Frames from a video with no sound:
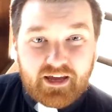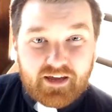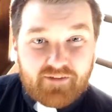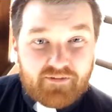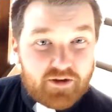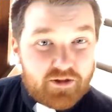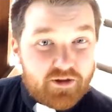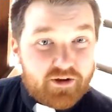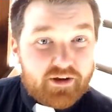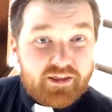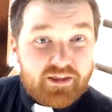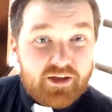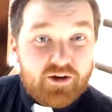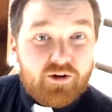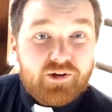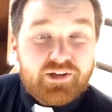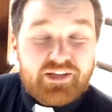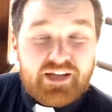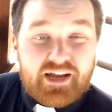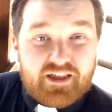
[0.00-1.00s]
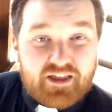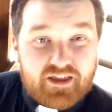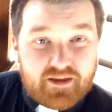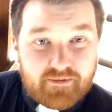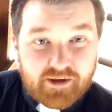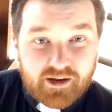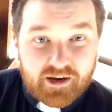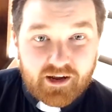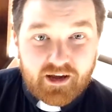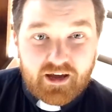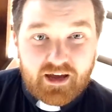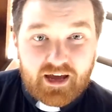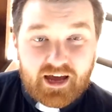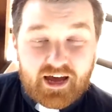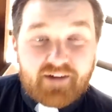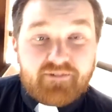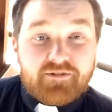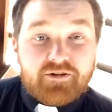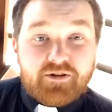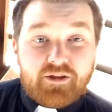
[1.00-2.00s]
If you look in the Old Testament,
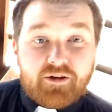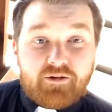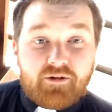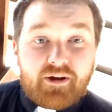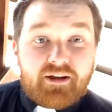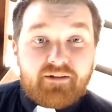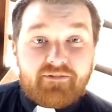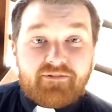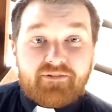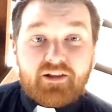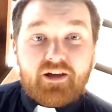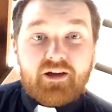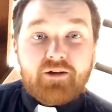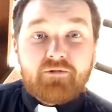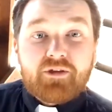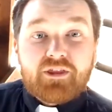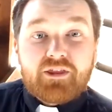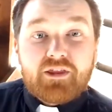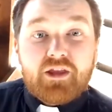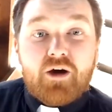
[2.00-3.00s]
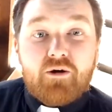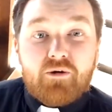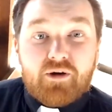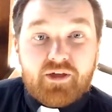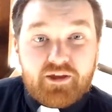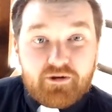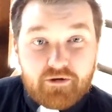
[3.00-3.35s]
after the great flood with Noah,